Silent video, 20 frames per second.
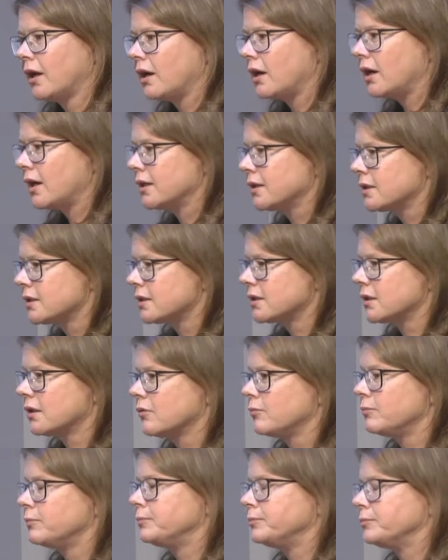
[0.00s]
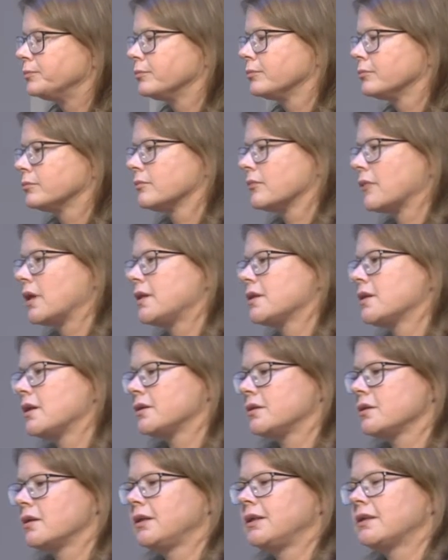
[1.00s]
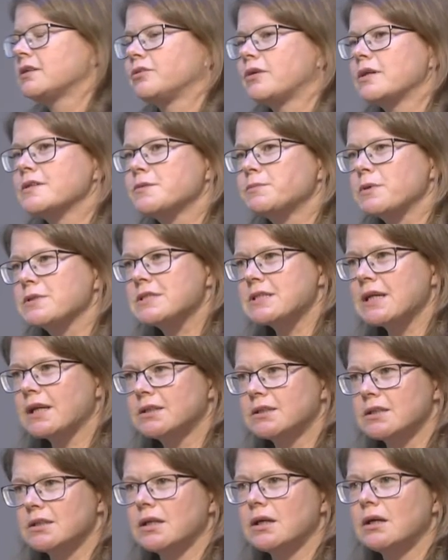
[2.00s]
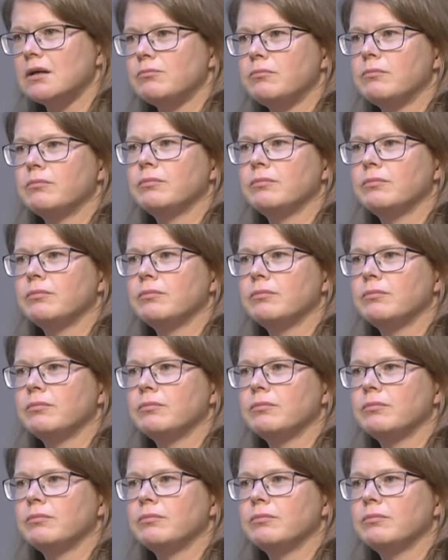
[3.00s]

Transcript: And um, in, the, in the transport sector, the,